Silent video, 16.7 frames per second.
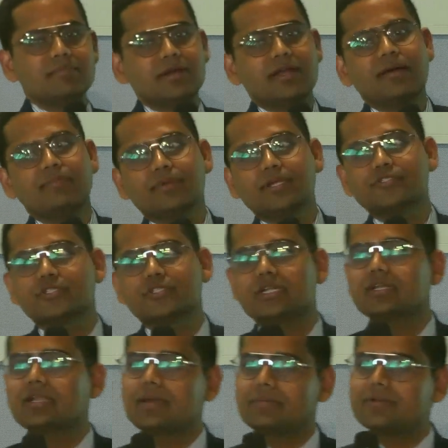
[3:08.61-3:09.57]
adaptation and
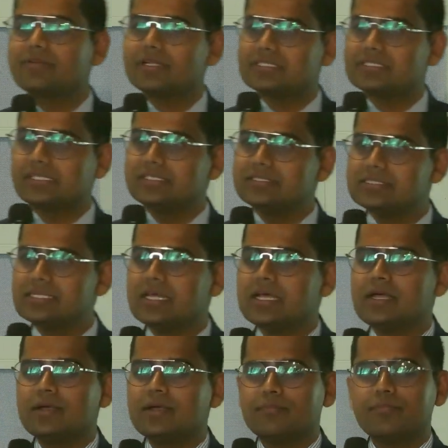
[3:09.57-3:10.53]
climate resilience,
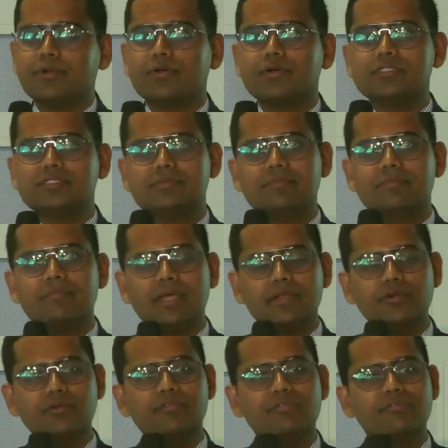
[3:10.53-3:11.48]
because many
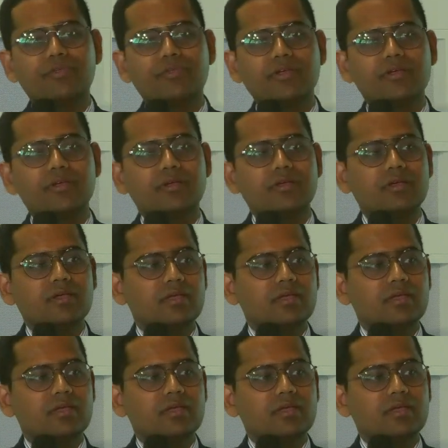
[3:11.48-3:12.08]
of the